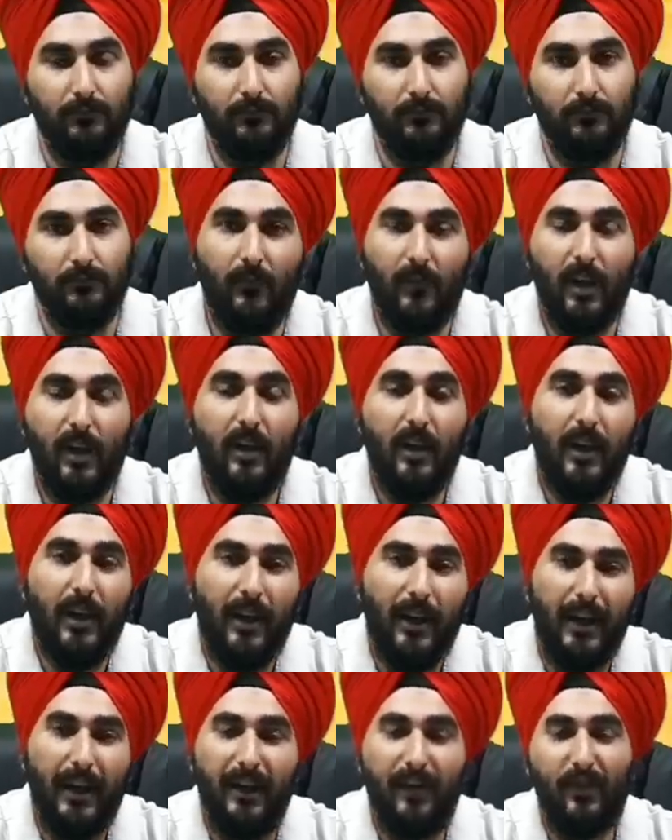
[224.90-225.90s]
gift?
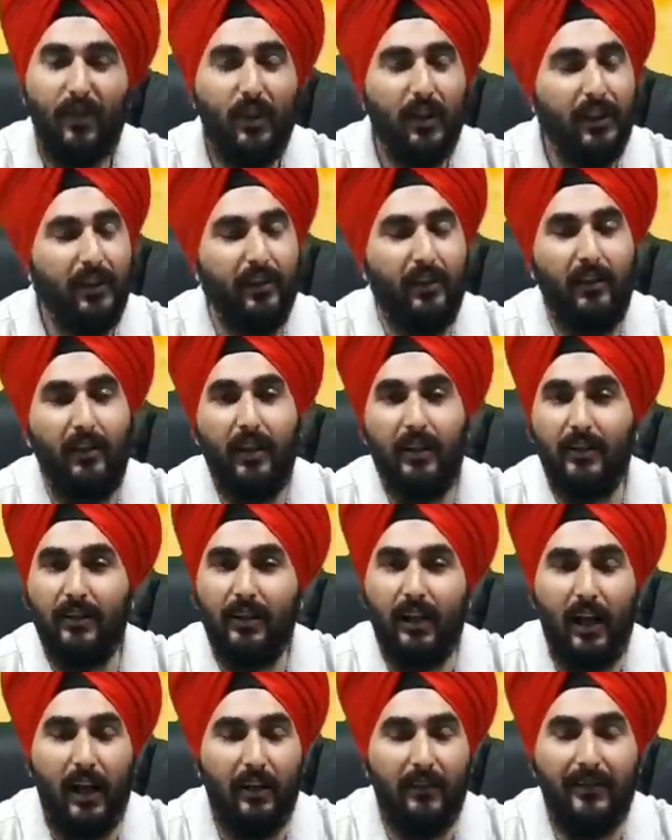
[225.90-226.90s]
Actually, there are
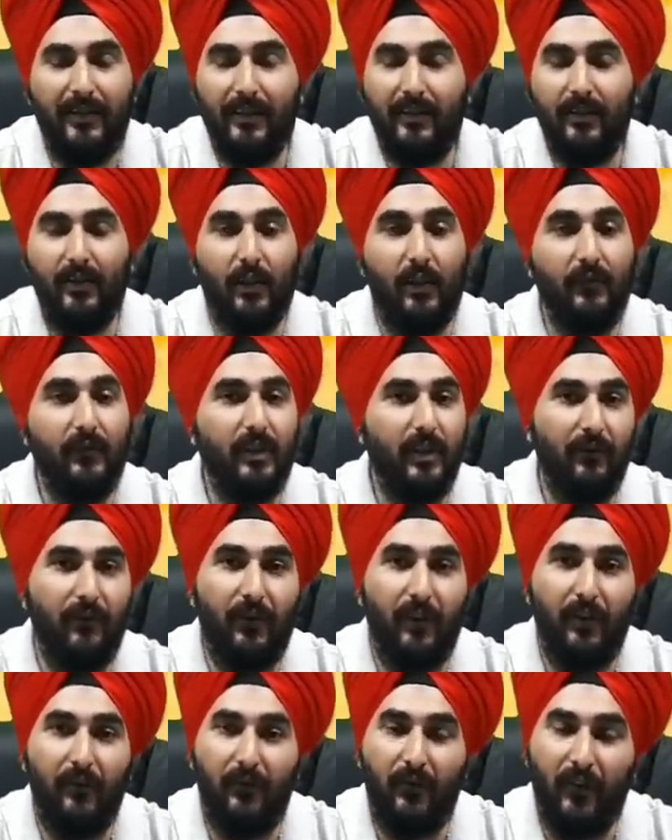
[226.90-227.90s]
thousands of
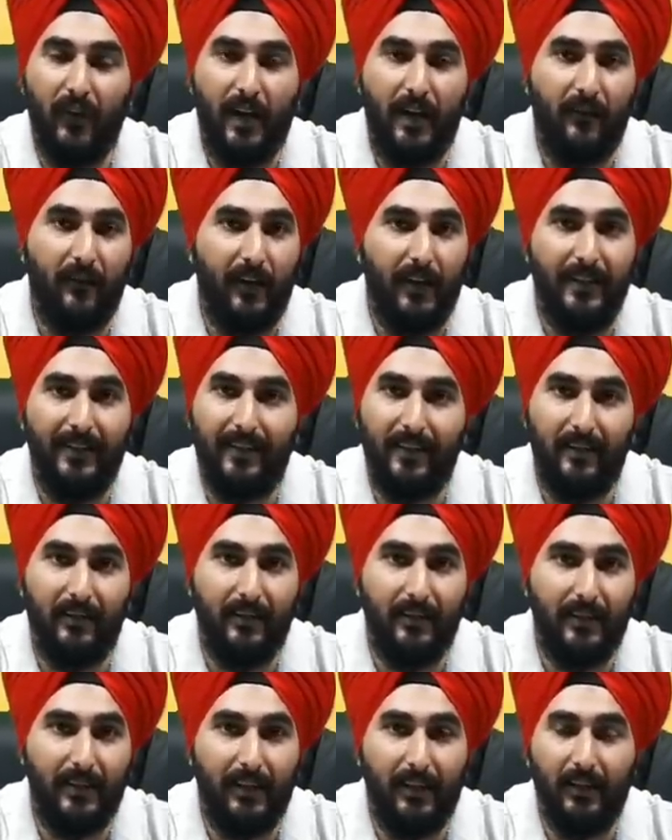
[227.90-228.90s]
different
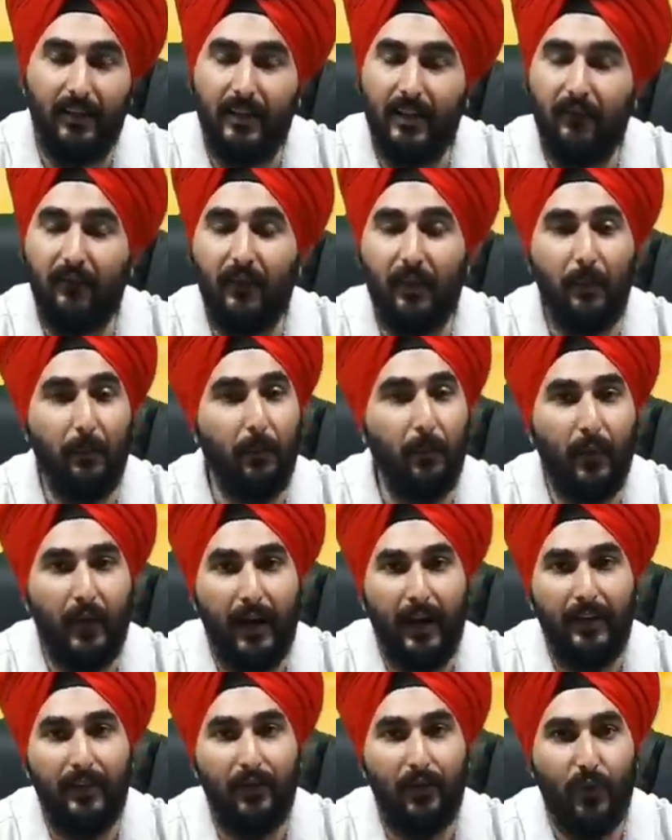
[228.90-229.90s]
fragrances and different
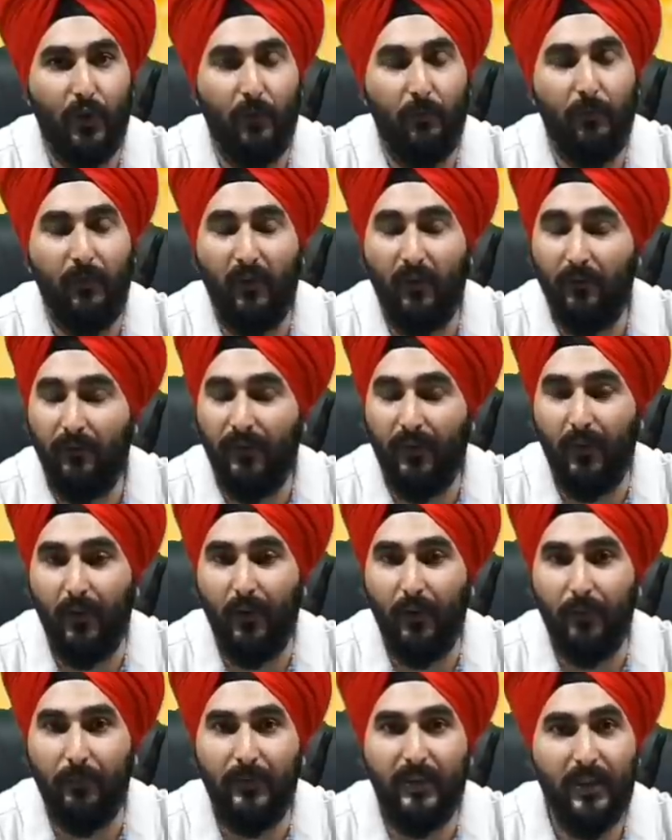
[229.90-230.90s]
brands of
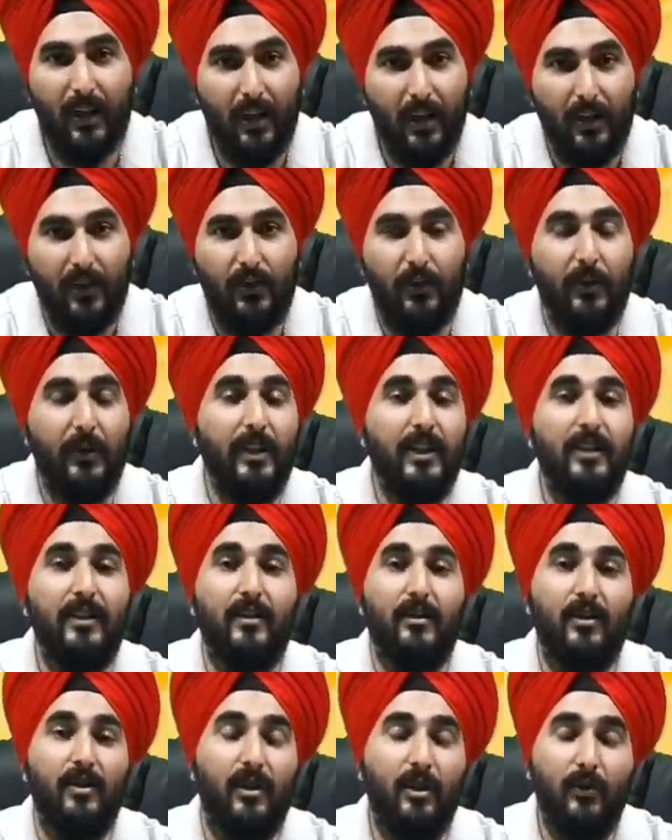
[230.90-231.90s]
perfumes, so it is
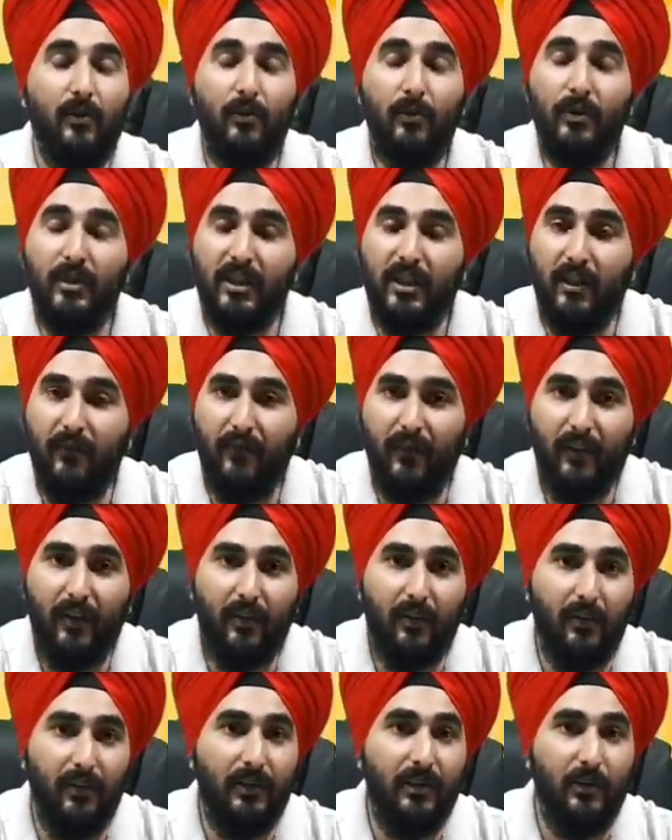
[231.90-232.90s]
too
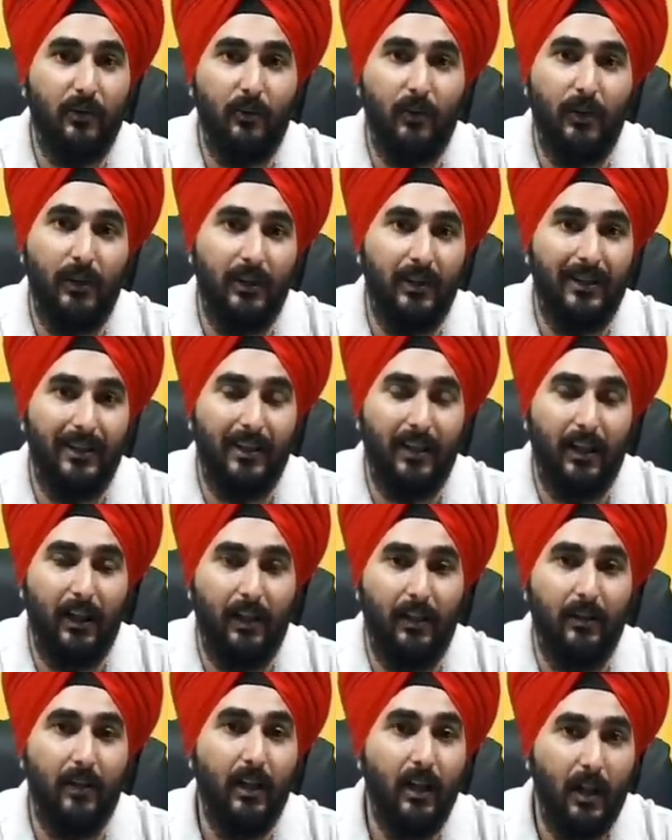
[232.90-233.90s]
difficult to
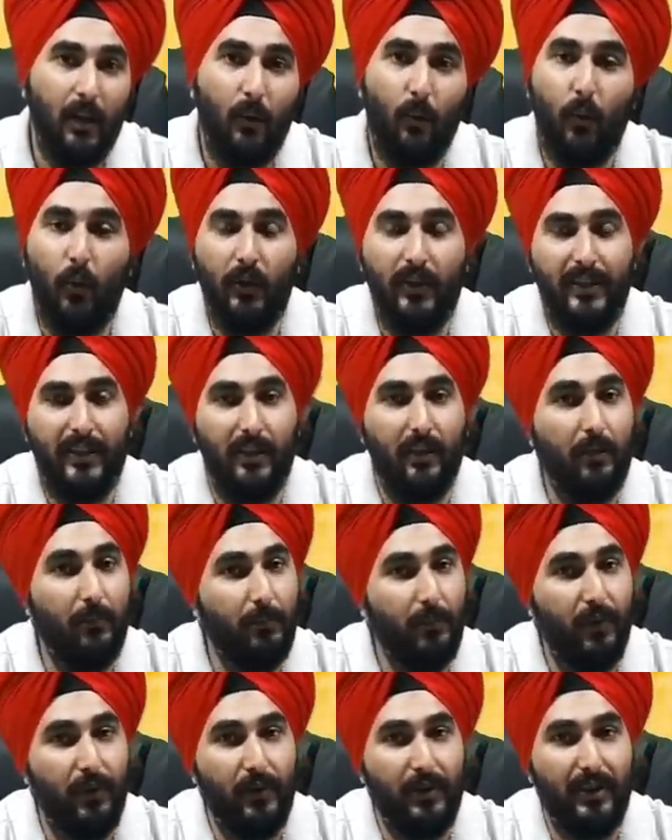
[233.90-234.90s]
understand what a
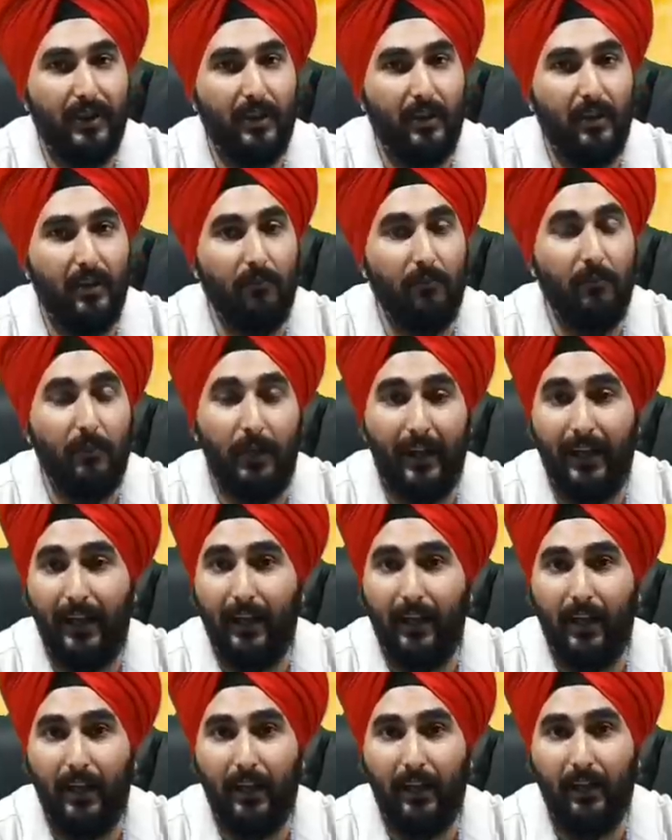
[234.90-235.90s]
person may
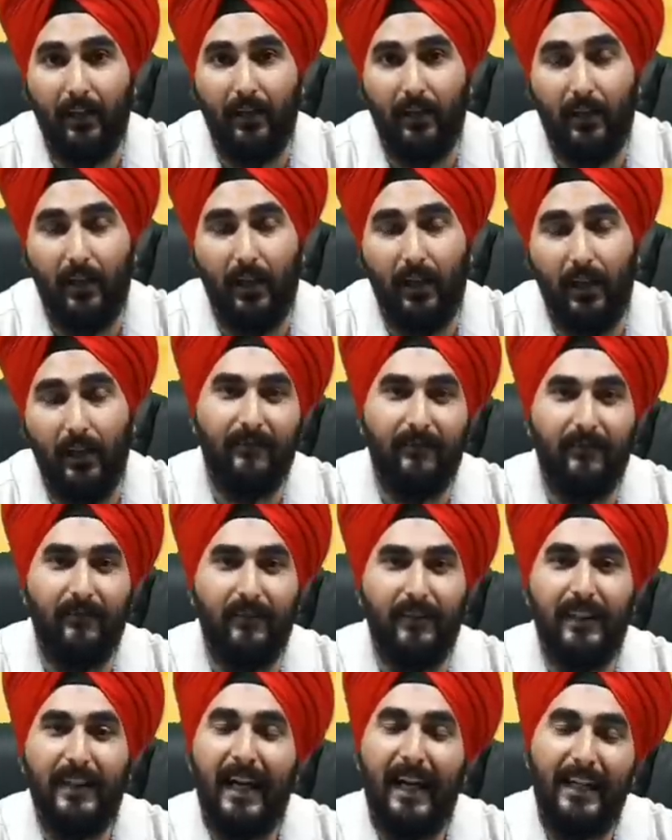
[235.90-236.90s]
like,
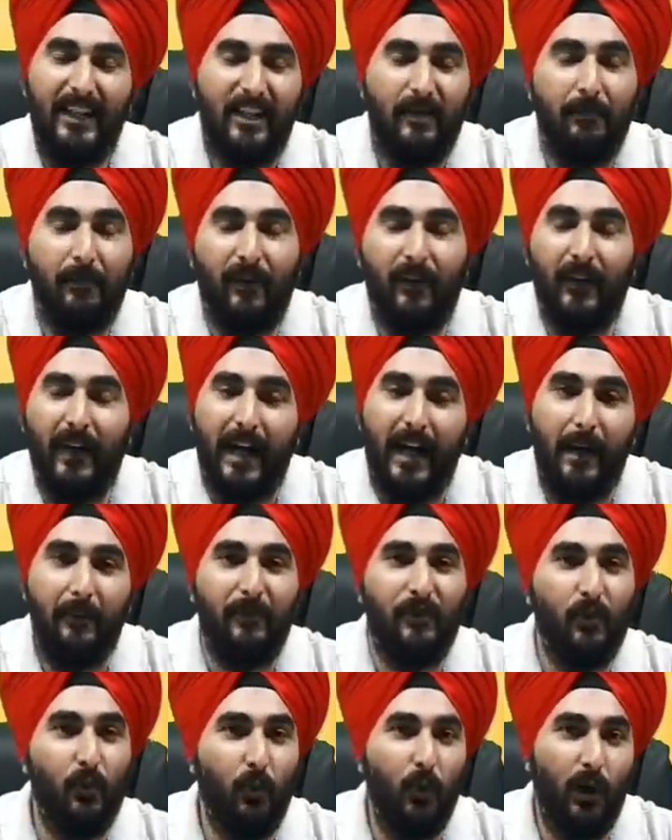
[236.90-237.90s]
and that's
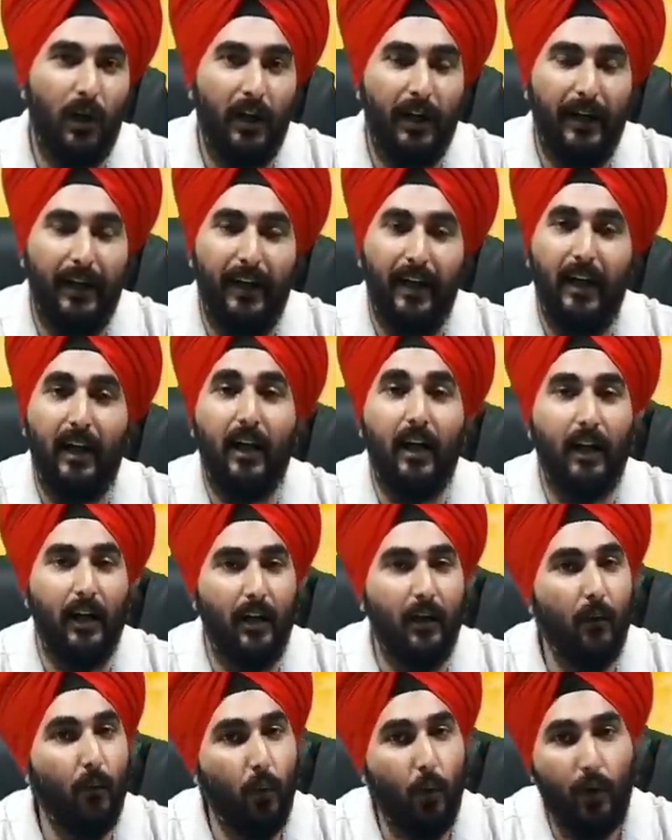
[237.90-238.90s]
perhaps why I
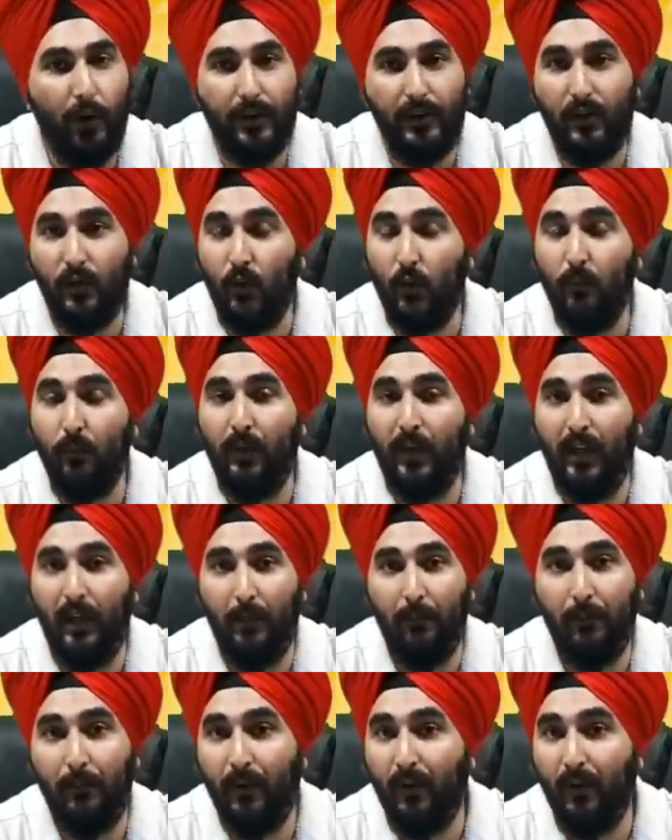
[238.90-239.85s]
avoid to buy